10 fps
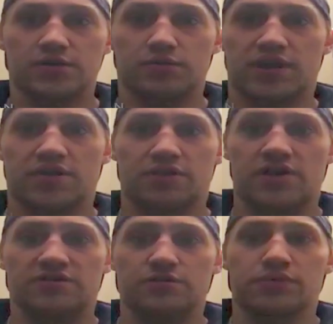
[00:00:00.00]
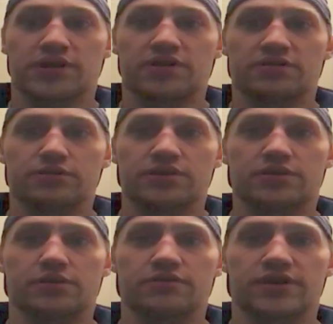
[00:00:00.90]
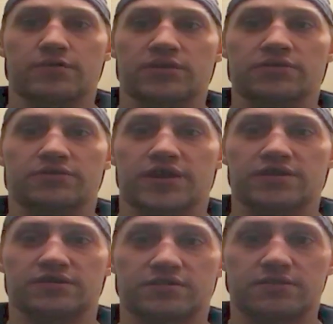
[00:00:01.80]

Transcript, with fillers: My thoughts and prayers are with your family and friends.